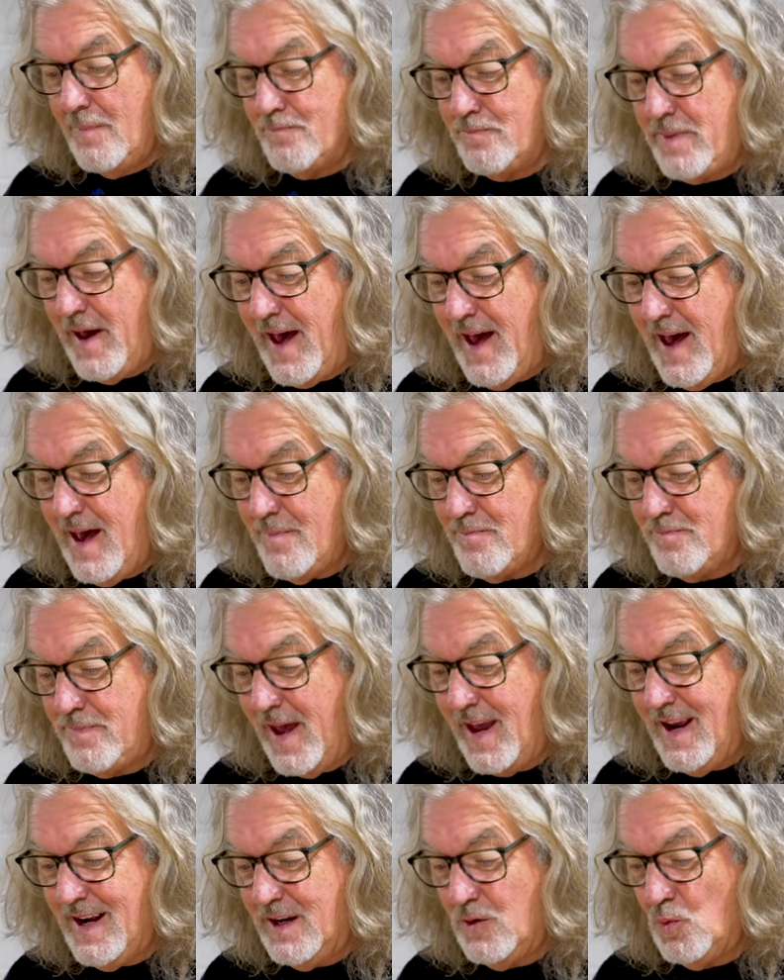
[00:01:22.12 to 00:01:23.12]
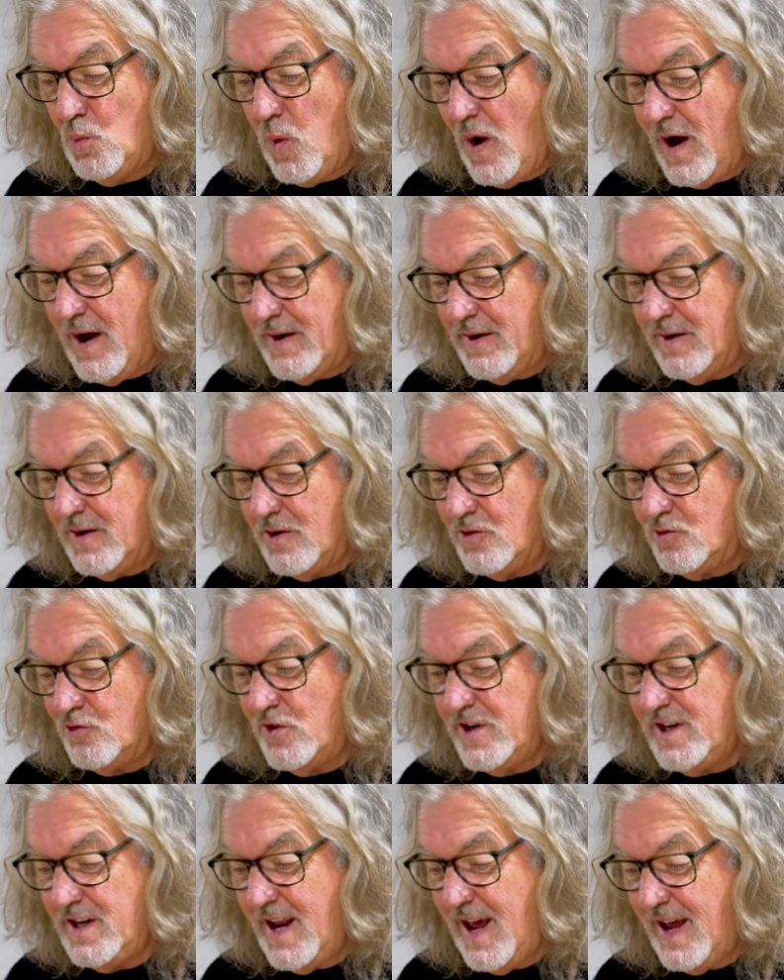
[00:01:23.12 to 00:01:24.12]
Bear Bailey 1.
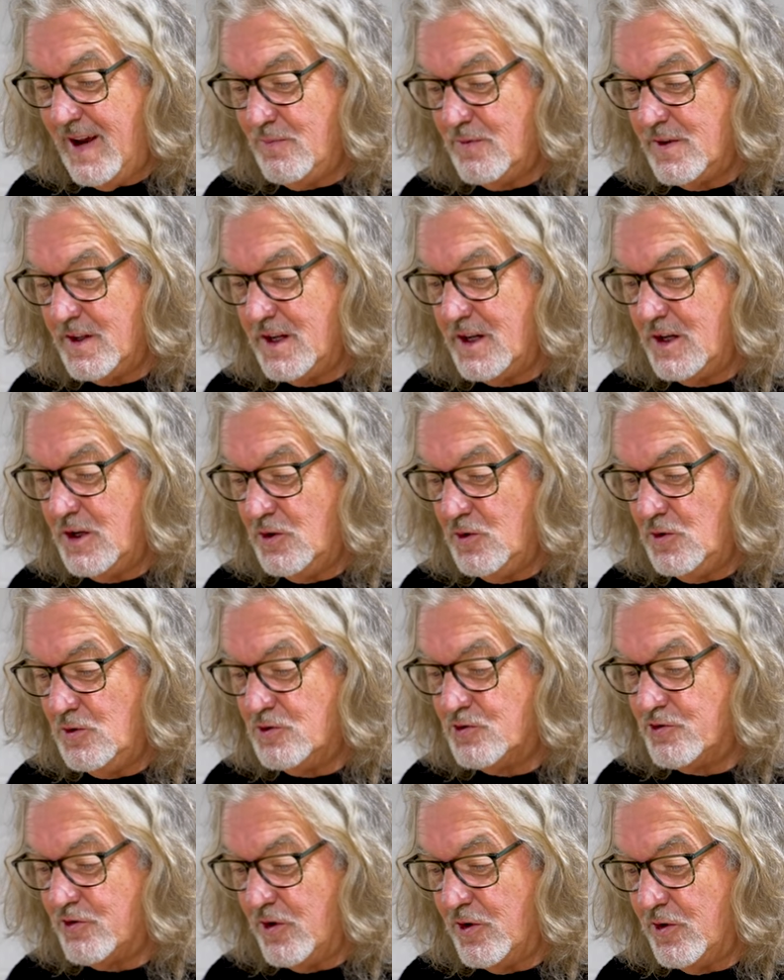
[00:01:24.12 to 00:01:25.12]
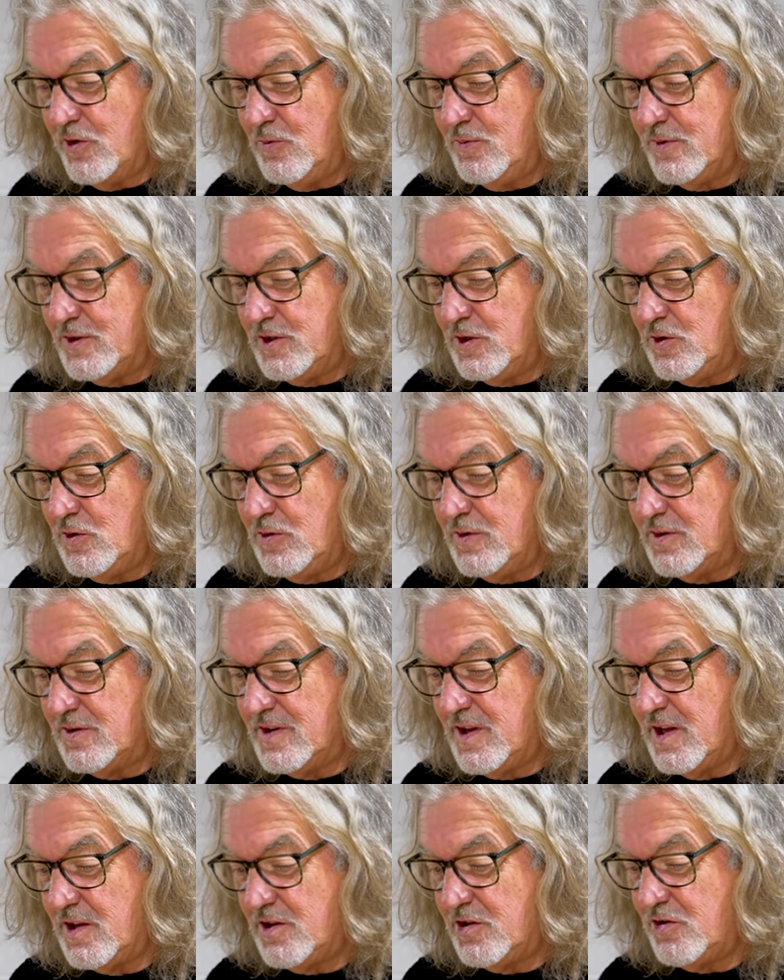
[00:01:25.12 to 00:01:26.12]
Rename the loose room to
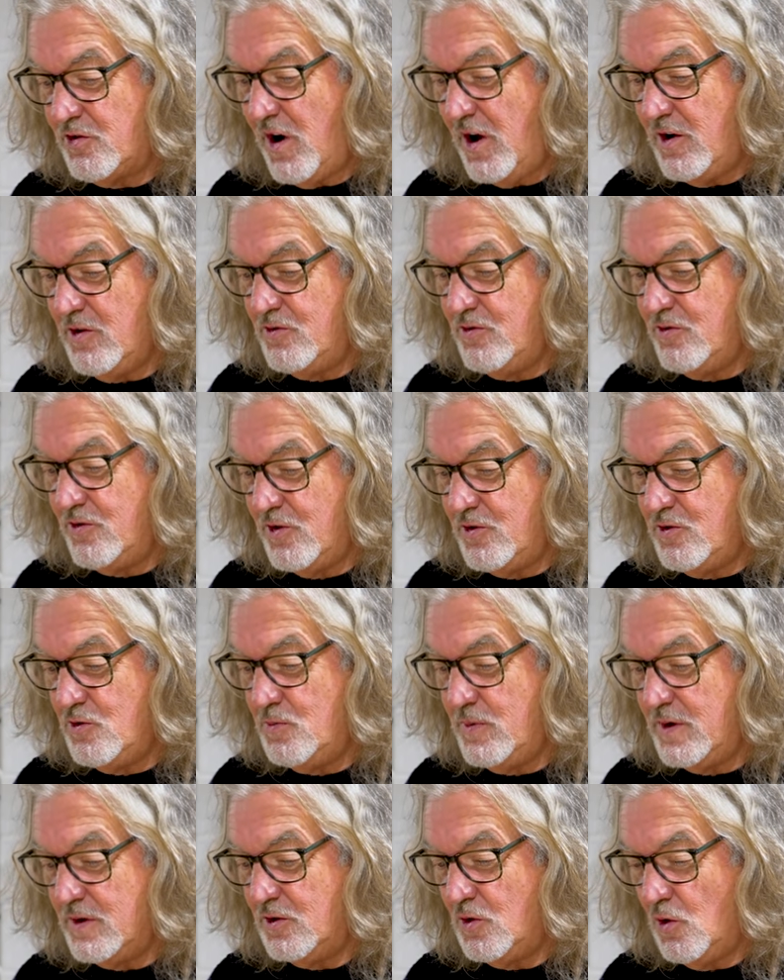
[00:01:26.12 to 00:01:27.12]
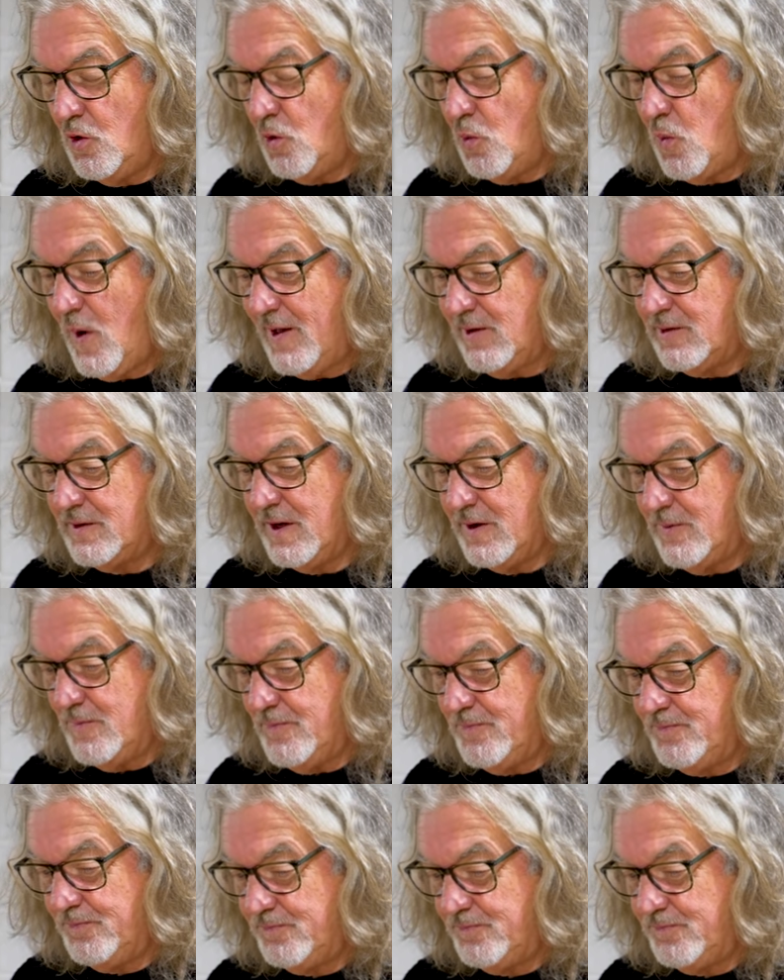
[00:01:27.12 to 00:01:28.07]
the throne room. You're welcome.